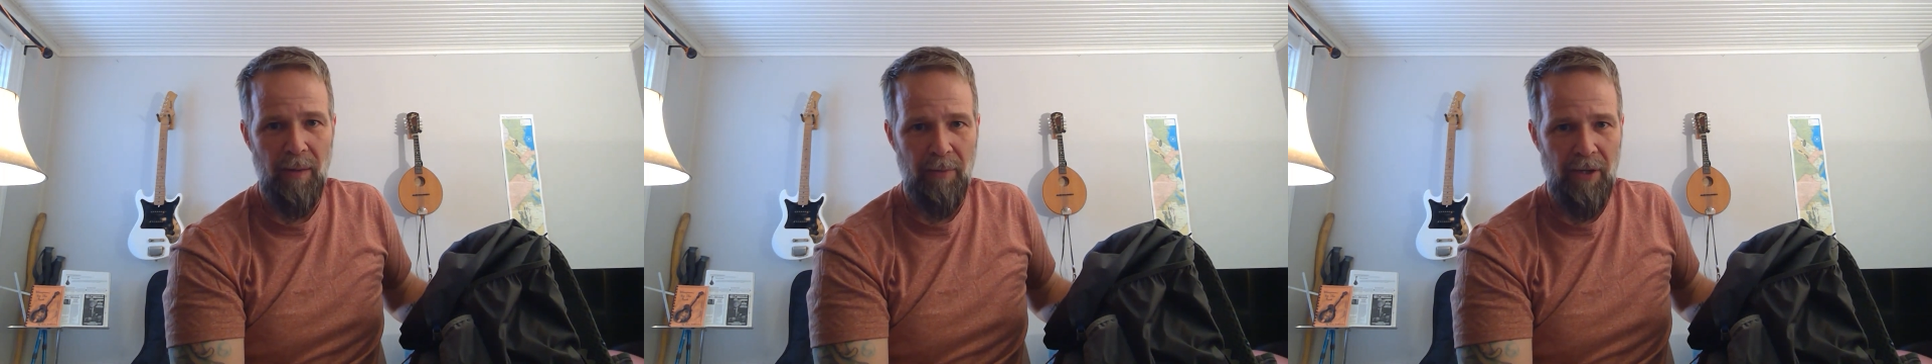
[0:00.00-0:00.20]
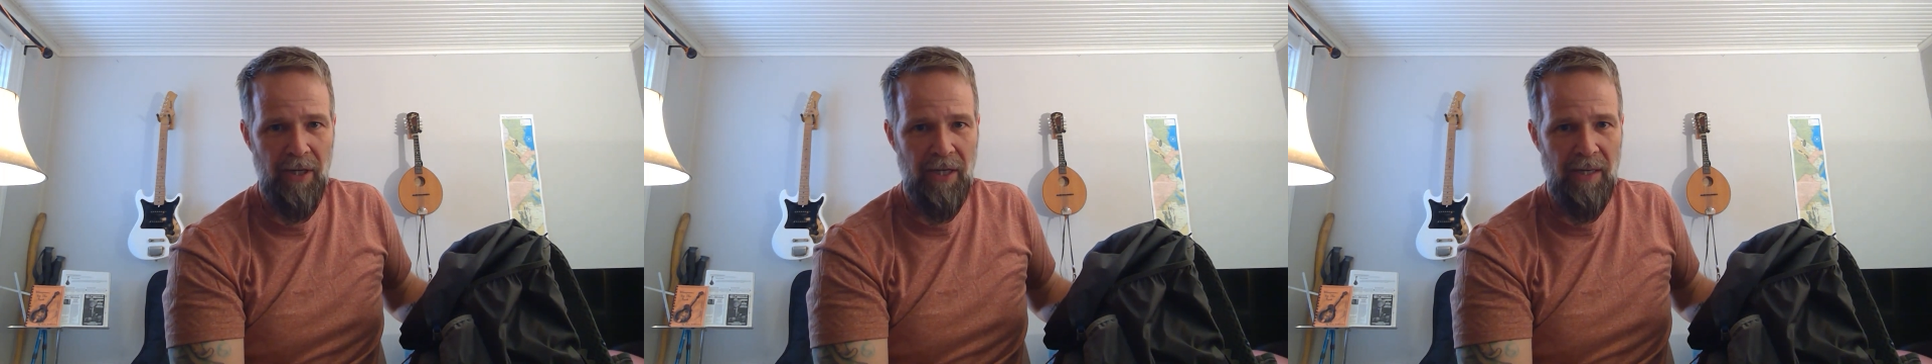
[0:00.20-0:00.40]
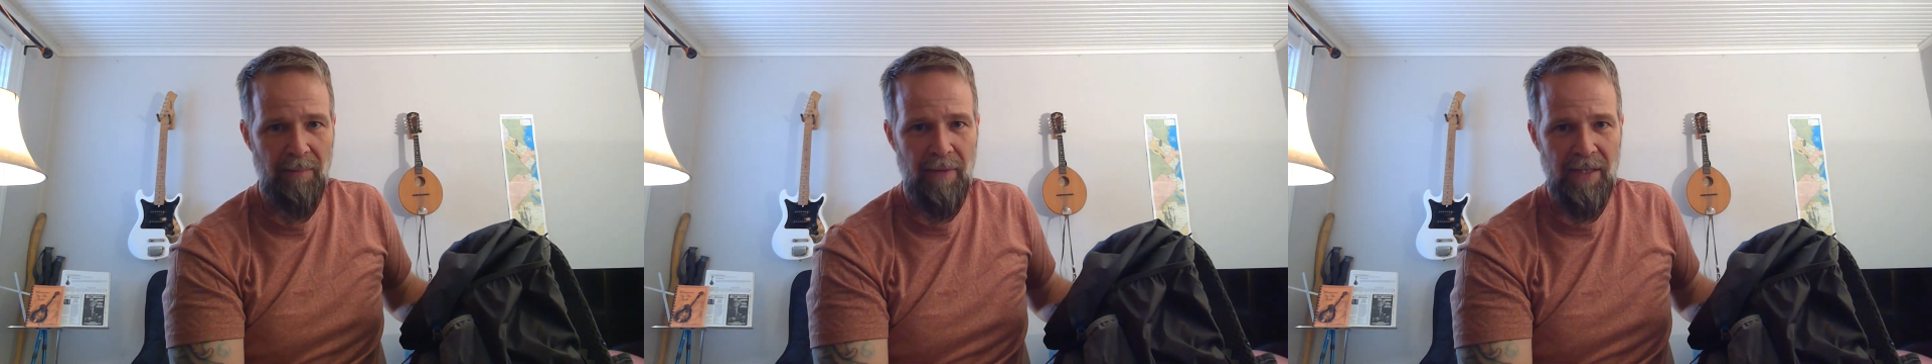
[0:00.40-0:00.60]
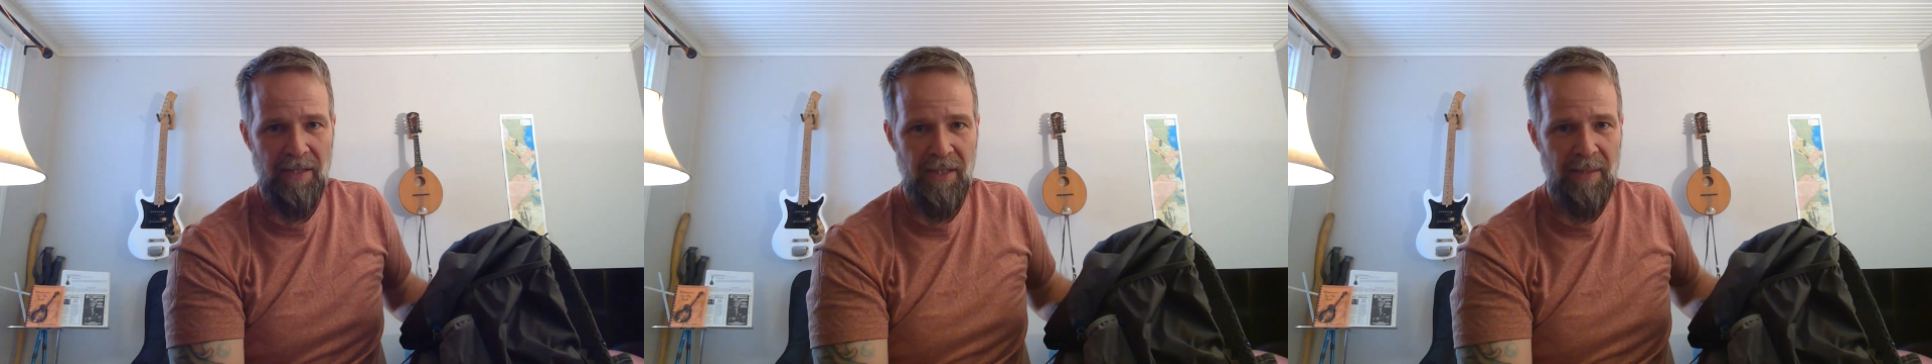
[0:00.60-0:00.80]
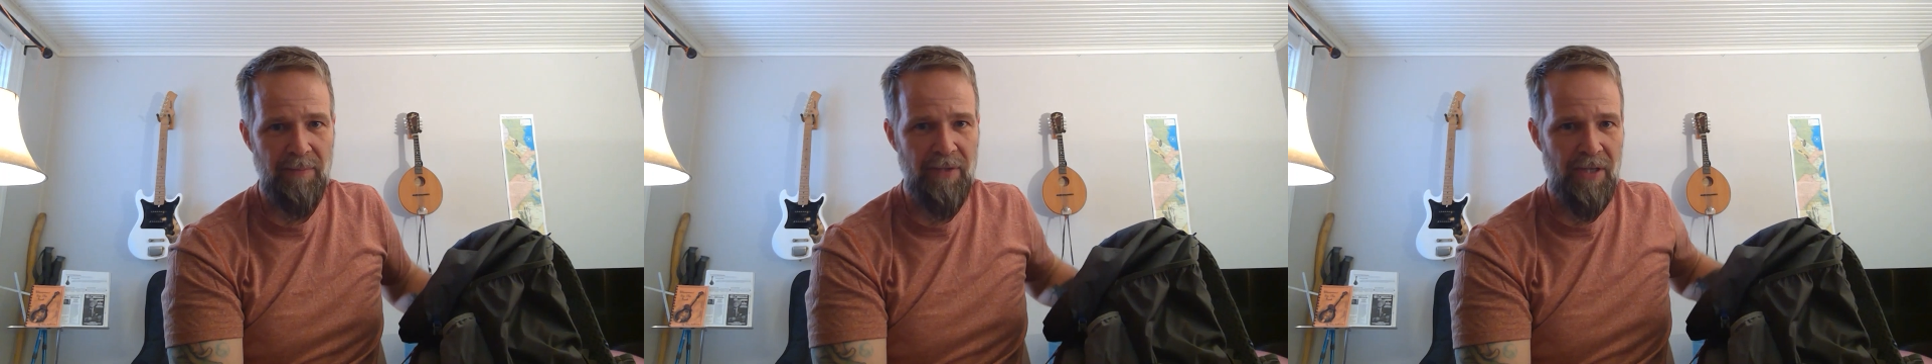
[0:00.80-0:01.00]
I'm going to need my
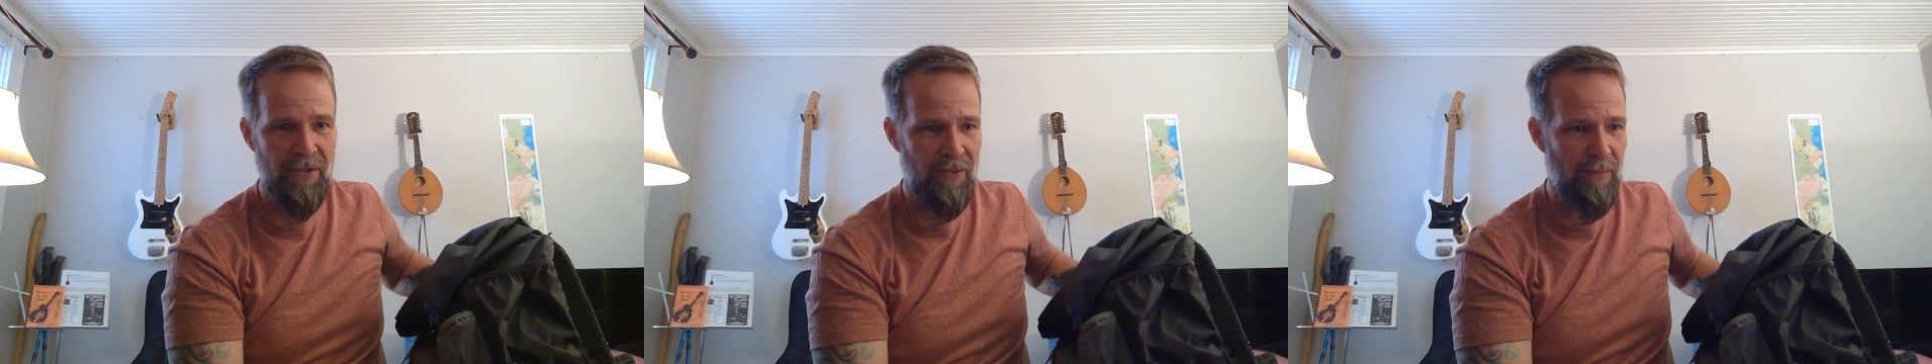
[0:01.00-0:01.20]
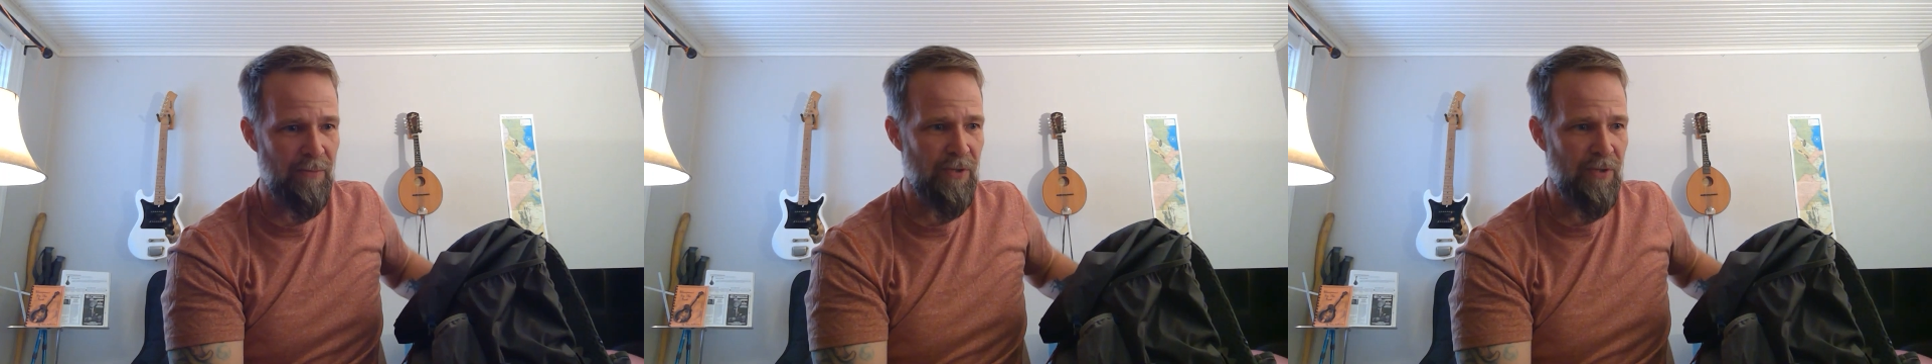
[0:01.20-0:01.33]
sleep system.